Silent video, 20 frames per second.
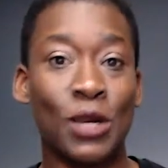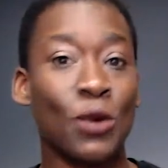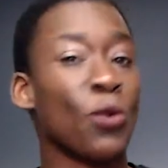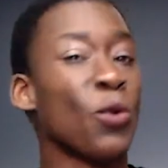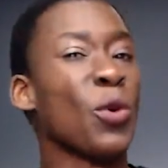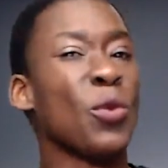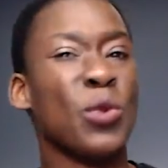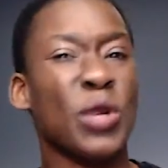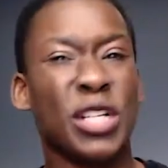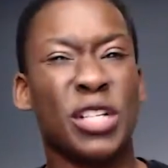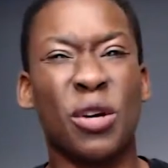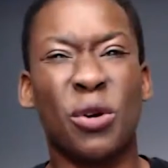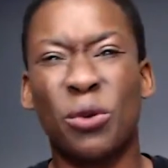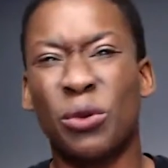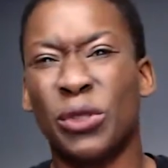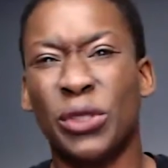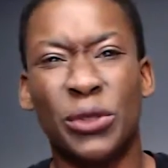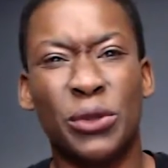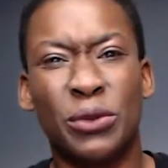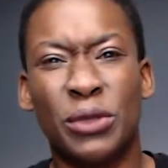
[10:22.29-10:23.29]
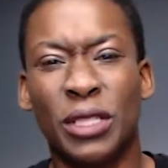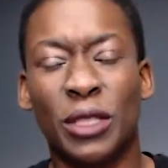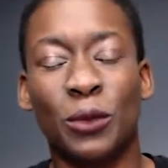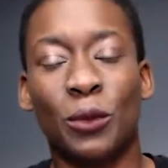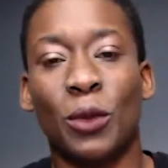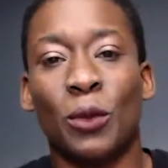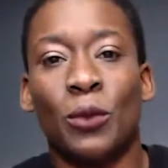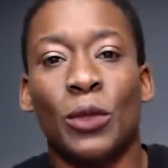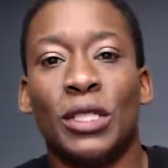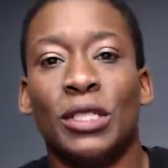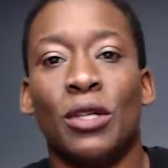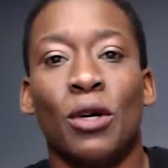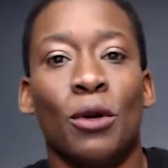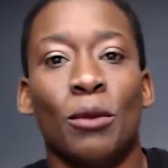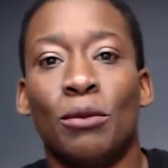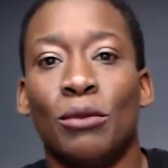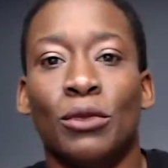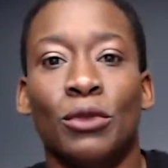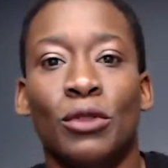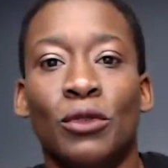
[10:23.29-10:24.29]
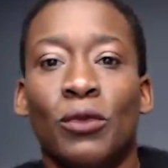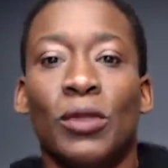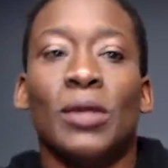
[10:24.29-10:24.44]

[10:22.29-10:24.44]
when we don't use it, when we don't move.